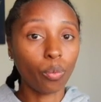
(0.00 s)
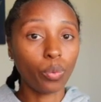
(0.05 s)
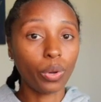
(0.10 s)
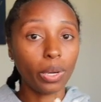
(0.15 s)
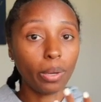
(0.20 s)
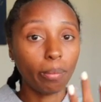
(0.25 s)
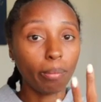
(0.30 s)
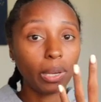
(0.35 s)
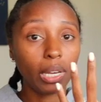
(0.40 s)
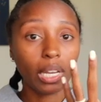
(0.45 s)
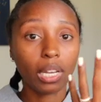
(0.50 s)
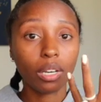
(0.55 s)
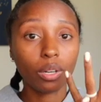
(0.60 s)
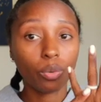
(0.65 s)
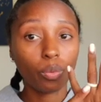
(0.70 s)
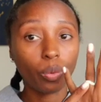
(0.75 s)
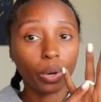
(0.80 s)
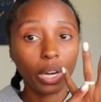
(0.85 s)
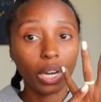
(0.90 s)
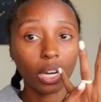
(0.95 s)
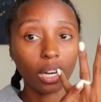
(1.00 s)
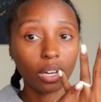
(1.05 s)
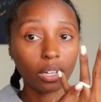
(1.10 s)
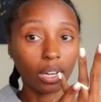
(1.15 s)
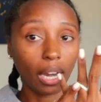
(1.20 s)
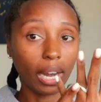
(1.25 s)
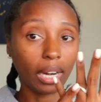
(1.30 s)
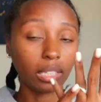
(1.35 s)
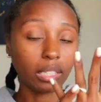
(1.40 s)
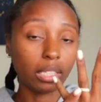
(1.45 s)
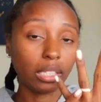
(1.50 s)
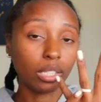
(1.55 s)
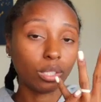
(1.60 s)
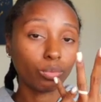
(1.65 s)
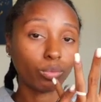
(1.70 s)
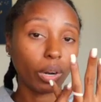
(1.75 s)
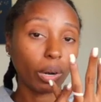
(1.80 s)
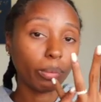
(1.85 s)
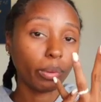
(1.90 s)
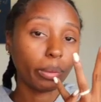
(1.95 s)
when men wear like these
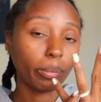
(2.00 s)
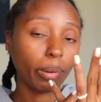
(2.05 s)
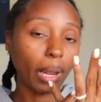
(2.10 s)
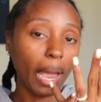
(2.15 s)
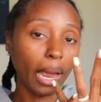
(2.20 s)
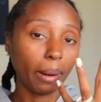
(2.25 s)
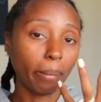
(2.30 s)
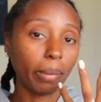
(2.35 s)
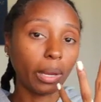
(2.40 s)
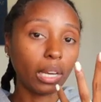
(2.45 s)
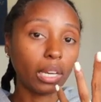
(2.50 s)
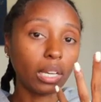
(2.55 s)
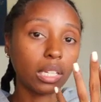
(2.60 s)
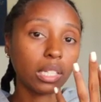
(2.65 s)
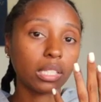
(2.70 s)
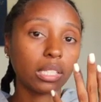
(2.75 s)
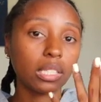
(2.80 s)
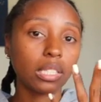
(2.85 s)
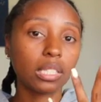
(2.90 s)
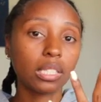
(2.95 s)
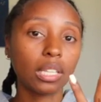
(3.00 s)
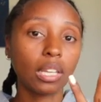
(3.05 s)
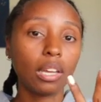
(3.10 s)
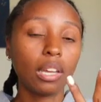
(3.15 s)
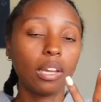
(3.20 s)
rubber black bands,